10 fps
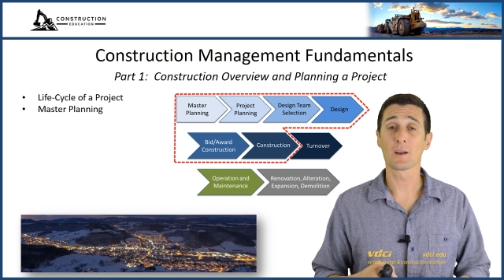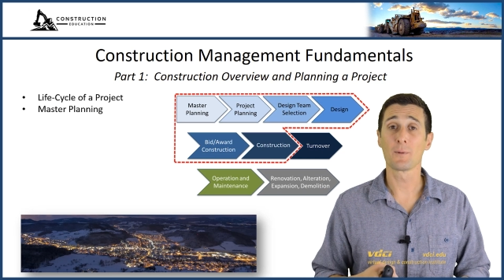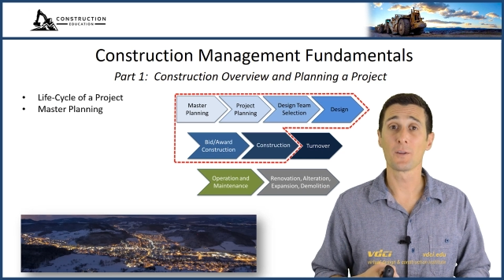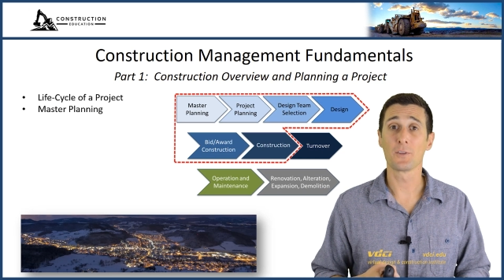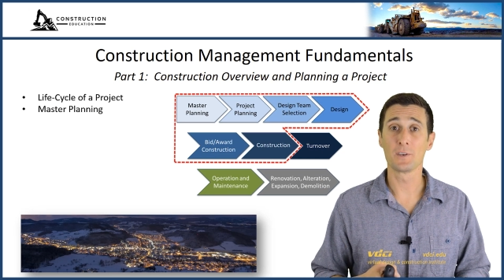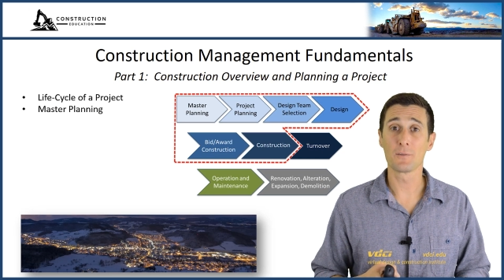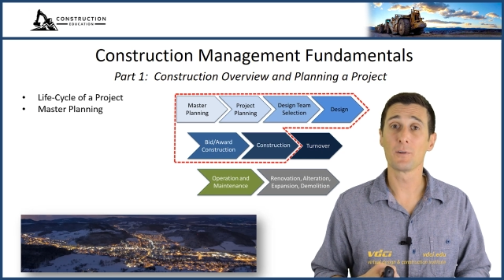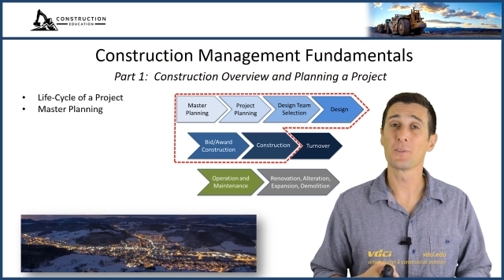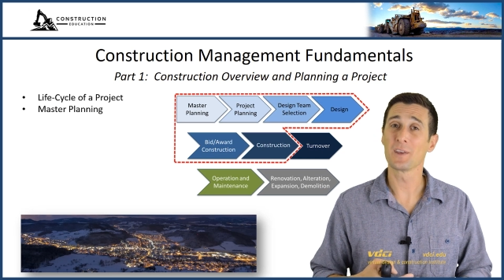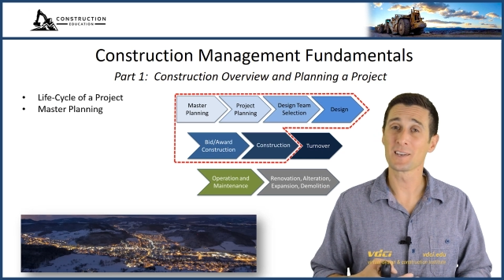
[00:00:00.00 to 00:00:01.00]
about the
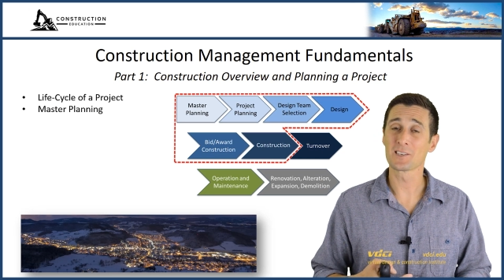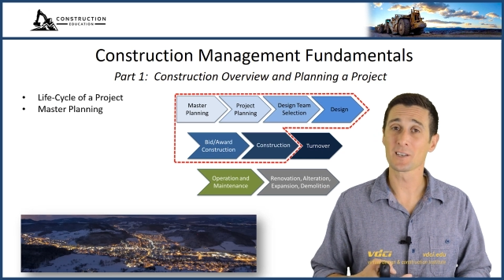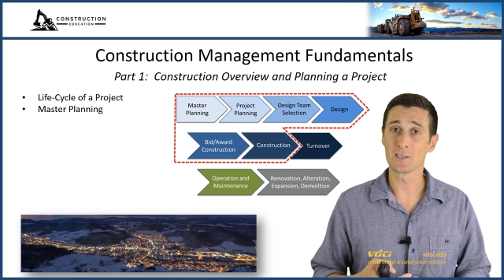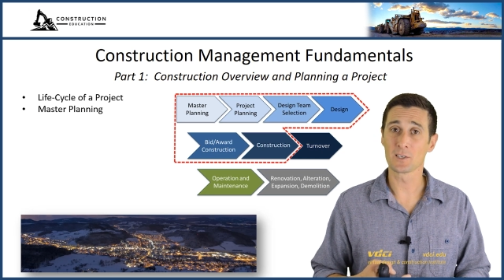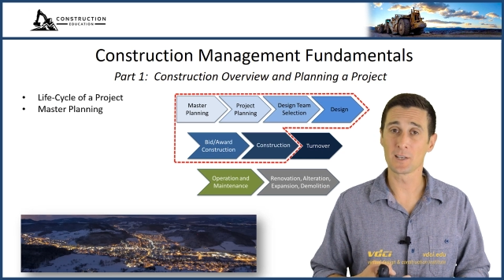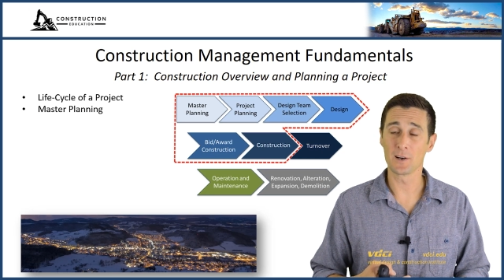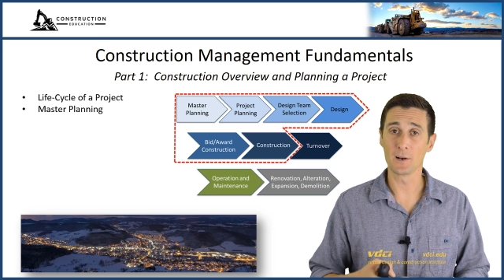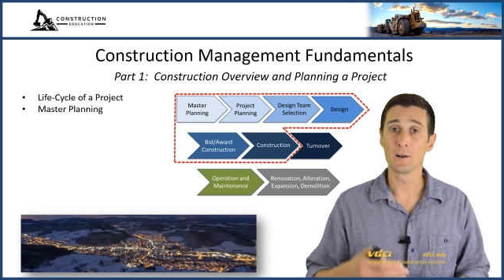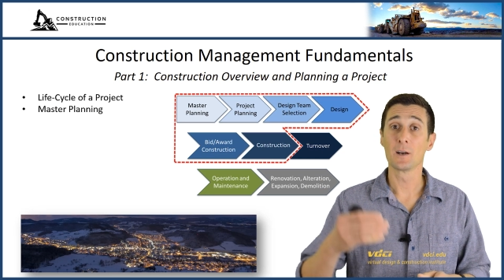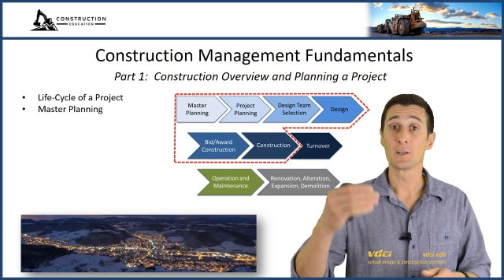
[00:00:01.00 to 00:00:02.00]
different things to
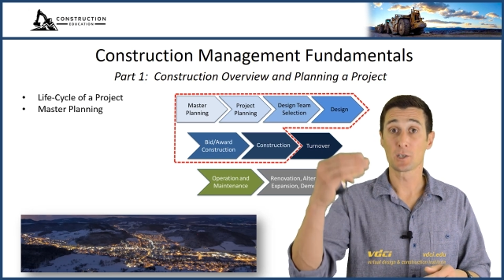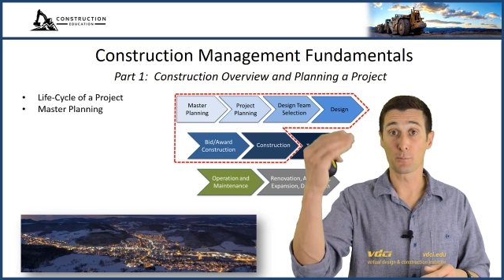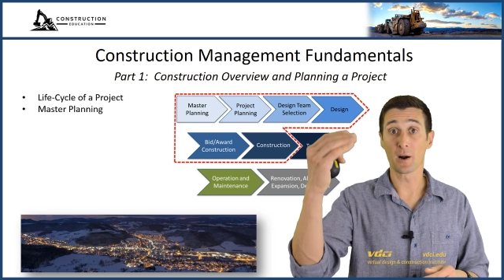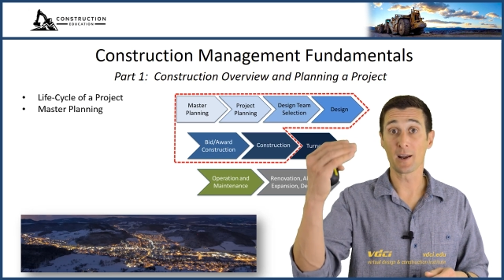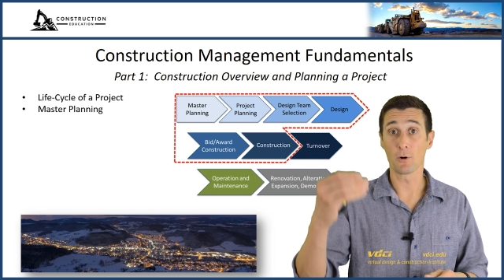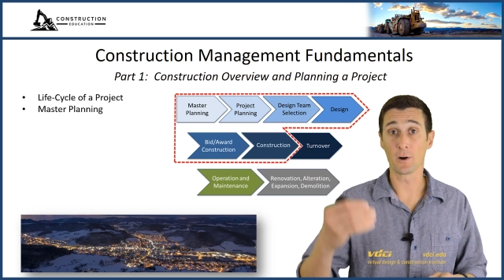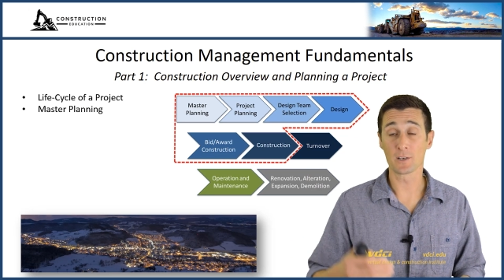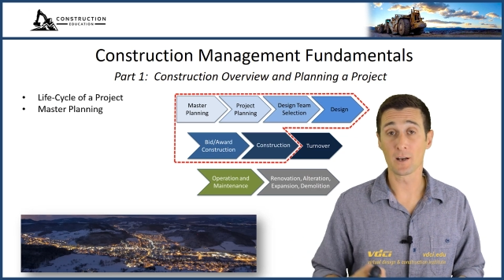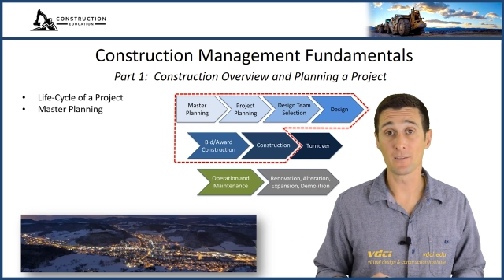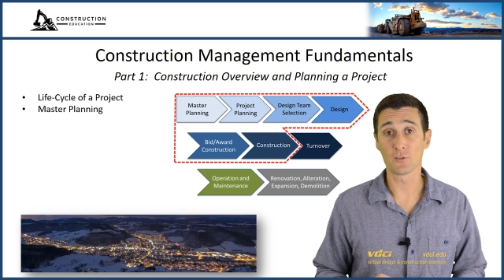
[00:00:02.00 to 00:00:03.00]
consider to
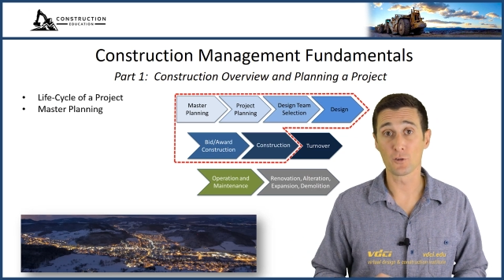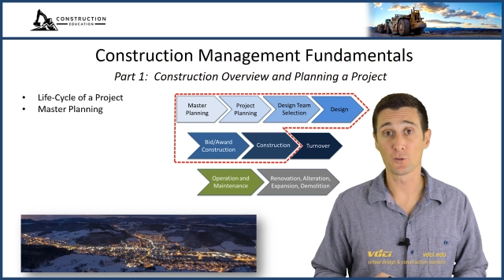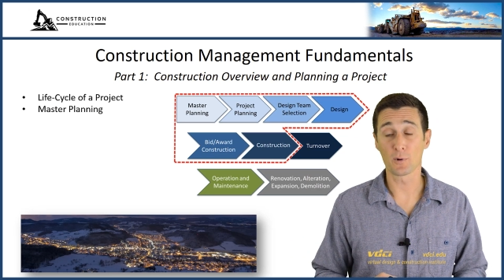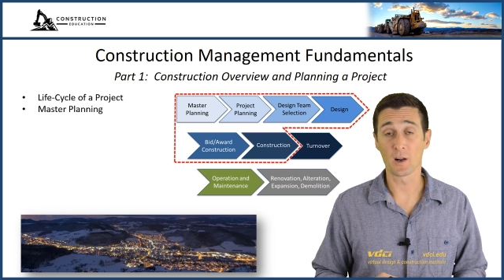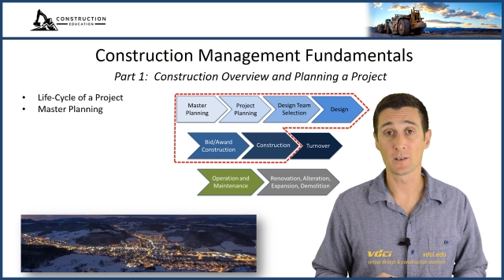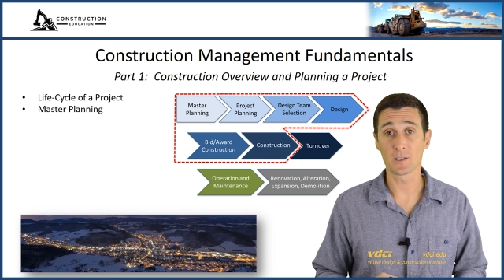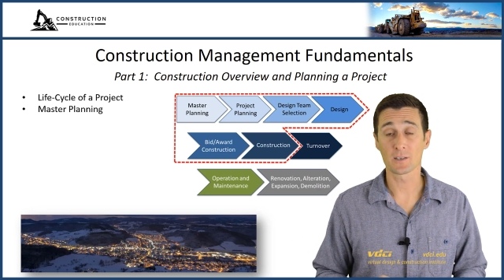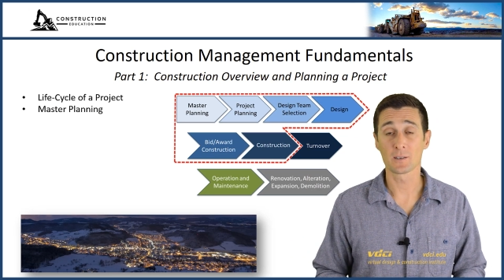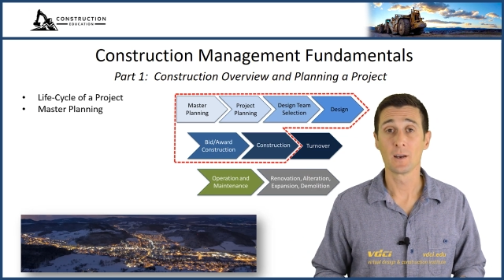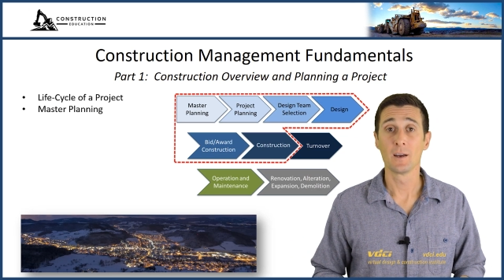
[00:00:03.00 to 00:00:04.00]
prioritize those projects.